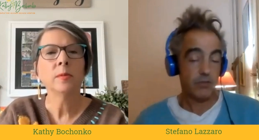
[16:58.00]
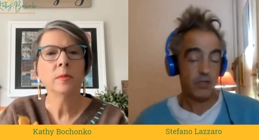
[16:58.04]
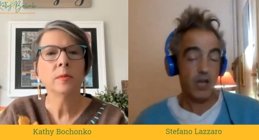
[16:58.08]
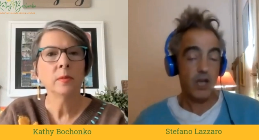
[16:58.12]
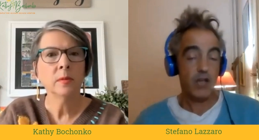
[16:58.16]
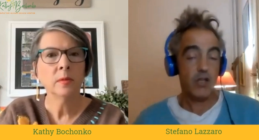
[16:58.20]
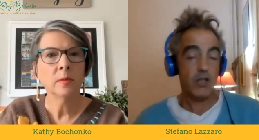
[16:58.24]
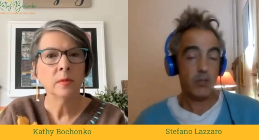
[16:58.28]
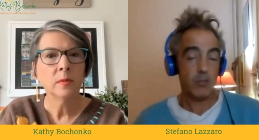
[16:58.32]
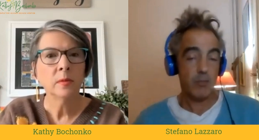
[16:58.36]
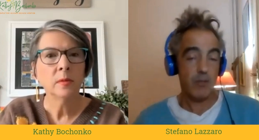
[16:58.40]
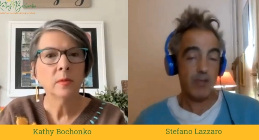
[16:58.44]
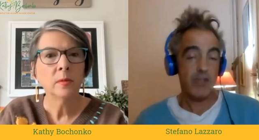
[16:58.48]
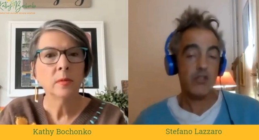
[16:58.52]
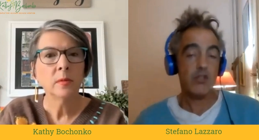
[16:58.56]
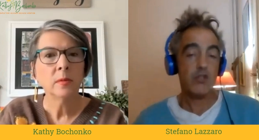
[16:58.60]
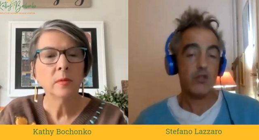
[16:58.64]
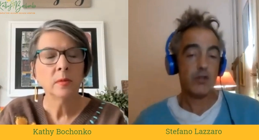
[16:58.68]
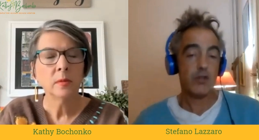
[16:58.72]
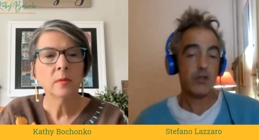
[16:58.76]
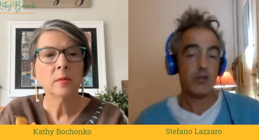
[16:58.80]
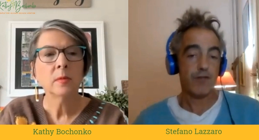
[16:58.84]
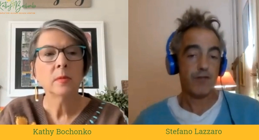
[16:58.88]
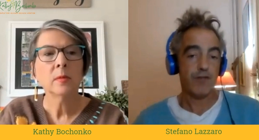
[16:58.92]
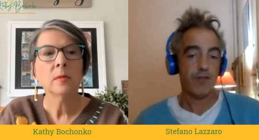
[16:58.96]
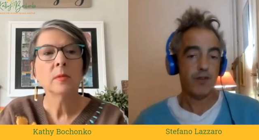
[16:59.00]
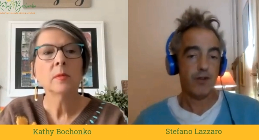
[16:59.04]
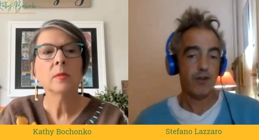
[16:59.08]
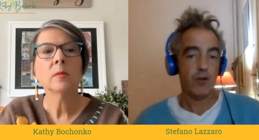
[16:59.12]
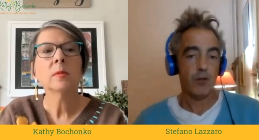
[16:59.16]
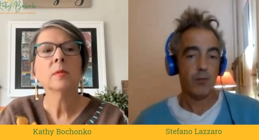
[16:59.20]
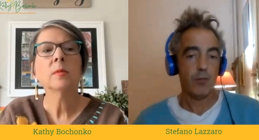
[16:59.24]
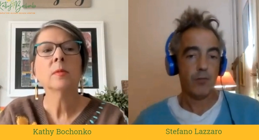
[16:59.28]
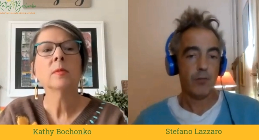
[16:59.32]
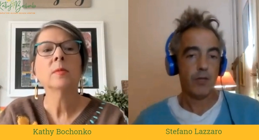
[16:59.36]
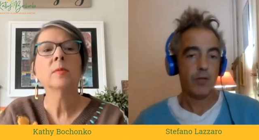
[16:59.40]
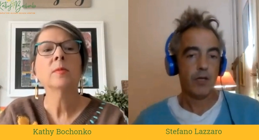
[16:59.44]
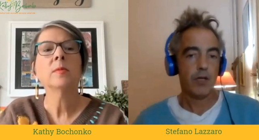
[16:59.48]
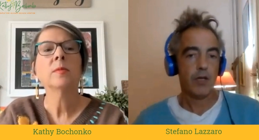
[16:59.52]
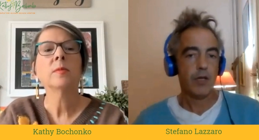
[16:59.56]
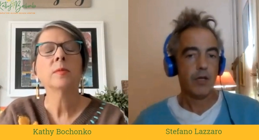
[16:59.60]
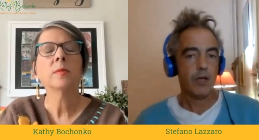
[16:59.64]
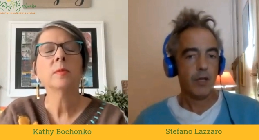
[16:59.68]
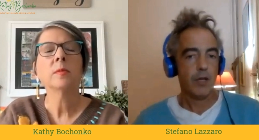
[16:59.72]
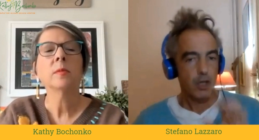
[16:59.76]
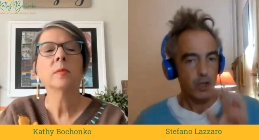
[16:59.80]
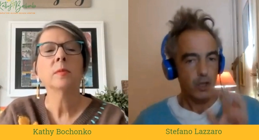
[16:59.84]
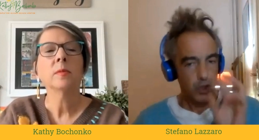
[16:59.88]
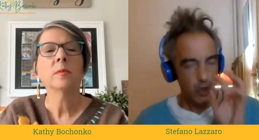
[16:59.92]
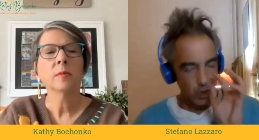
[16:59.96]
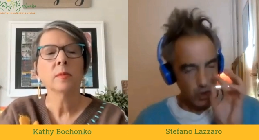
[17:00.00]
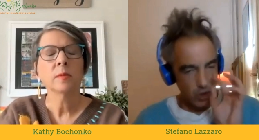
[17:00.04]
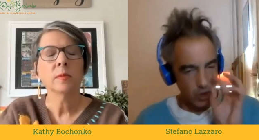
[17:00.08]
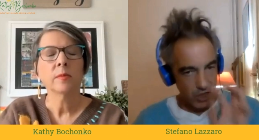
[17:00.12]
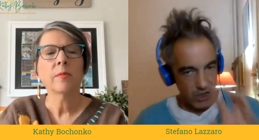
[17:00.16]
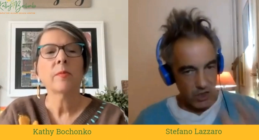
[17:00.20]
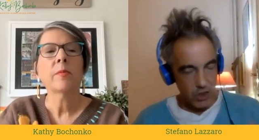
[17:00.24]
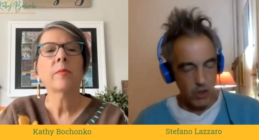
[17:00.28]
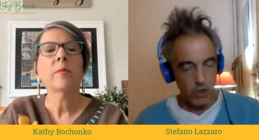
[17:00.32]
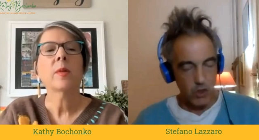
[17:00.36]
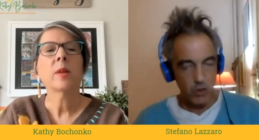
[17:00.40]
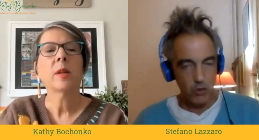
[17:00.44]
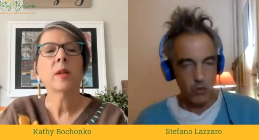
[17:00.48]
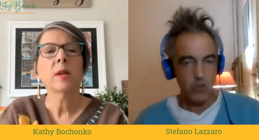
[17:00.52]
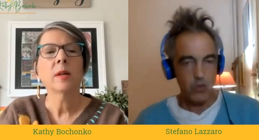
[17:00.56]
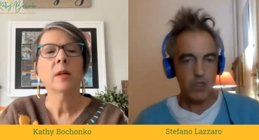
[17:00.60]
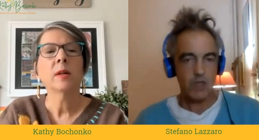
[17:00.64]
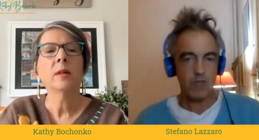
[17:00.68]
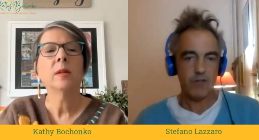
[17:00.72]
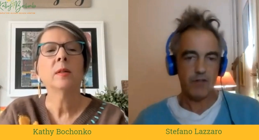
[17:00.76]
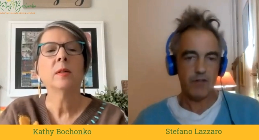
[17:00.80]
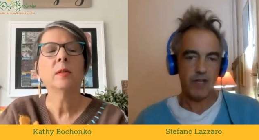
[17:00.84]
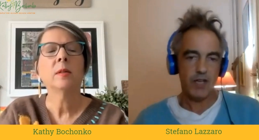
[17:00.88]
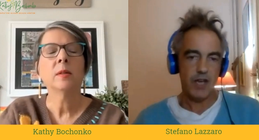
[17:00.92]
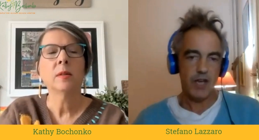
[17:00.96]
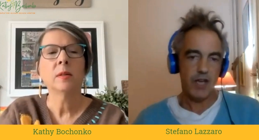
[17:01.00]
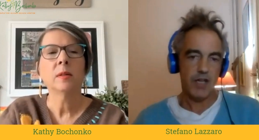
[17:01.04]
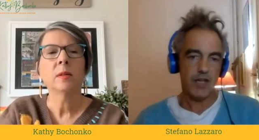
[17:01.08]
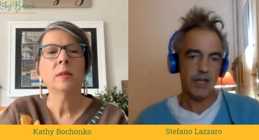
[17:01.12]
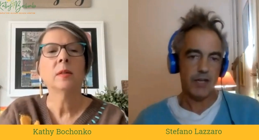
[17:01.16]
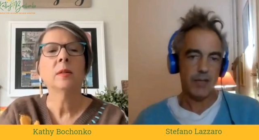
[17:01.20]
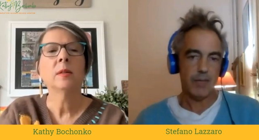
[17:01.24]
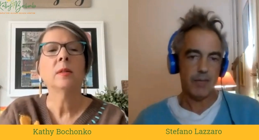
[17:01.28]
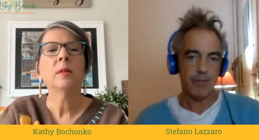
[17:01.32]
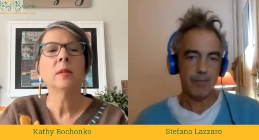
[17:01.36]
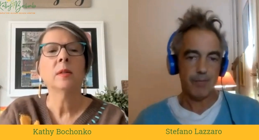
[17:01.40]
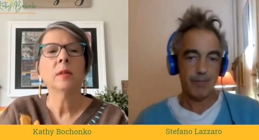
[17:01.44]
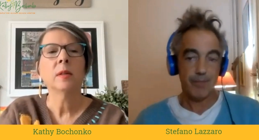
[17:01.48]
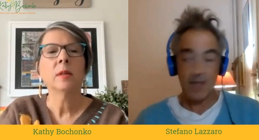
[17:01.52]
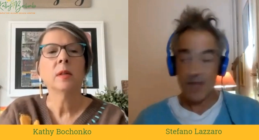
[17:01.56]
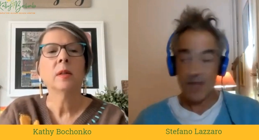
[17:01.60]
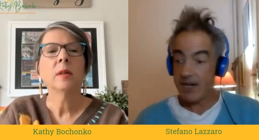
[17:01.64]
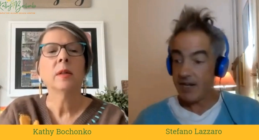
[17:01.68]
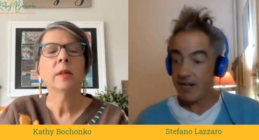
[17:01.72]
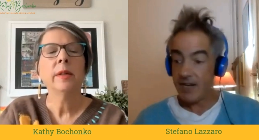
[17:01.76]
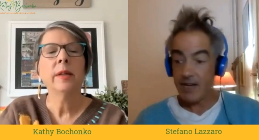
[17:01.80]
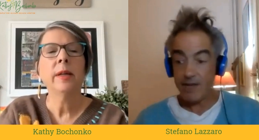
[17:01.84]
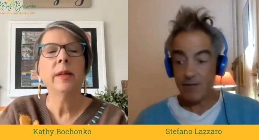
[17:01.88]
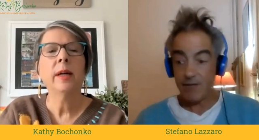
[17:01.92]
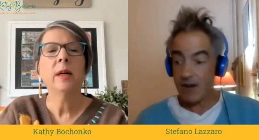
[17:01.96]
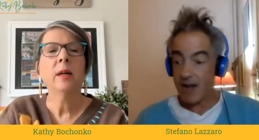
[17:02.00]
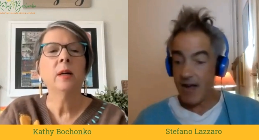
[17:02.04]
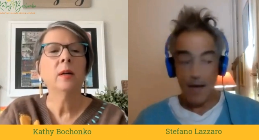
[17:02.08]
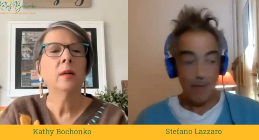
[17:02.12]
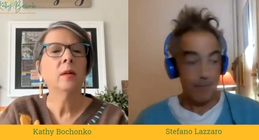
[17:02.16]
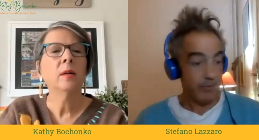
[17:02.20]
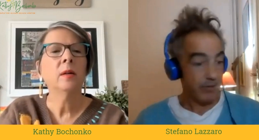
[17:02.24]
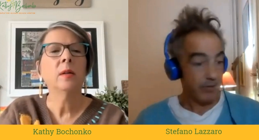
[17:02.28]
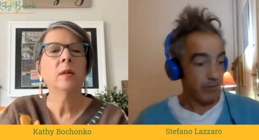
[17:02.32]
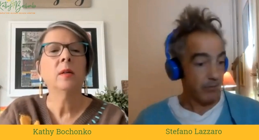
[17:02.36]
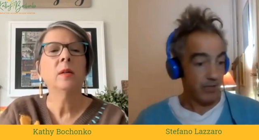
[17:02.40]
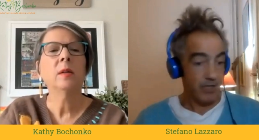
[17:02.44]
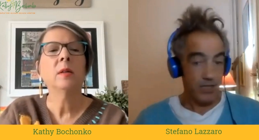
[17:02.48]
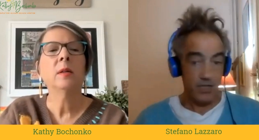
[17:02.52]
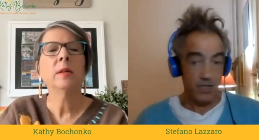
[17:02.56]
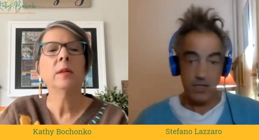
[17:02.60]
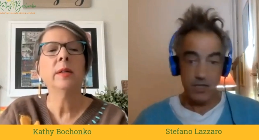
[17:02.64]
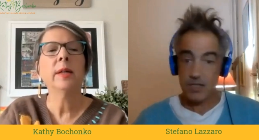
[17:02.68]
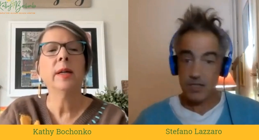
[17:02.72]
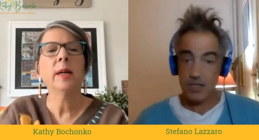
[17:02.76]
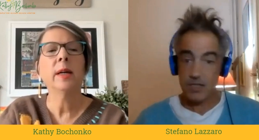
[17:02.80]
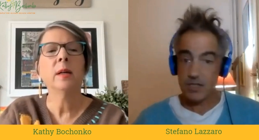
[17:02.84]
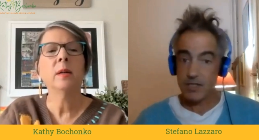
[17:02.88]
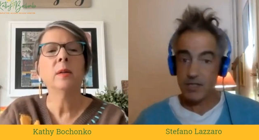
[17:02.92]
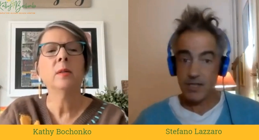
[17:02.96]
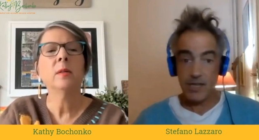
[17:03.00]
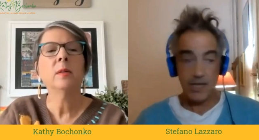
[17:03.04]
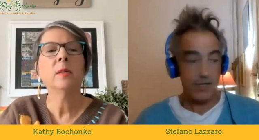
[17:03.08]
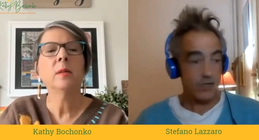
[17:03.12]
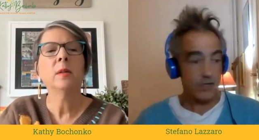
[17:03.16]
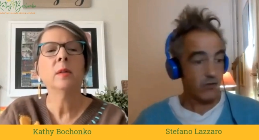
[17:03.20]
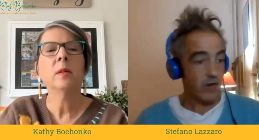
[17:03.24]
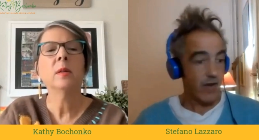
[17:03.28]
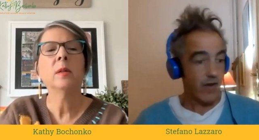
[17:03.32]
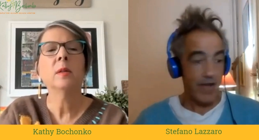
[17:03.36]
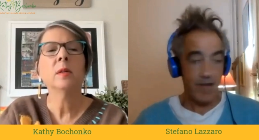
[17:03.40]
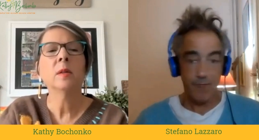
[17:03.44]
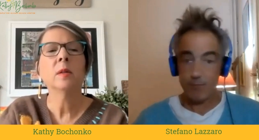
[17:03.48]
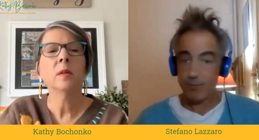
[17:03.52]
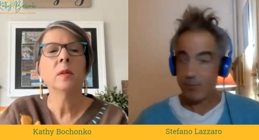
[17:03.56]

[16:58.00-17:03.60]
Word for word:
Speaker 1: documentary film, just exclusively on him, and it never happened because yeah. that drive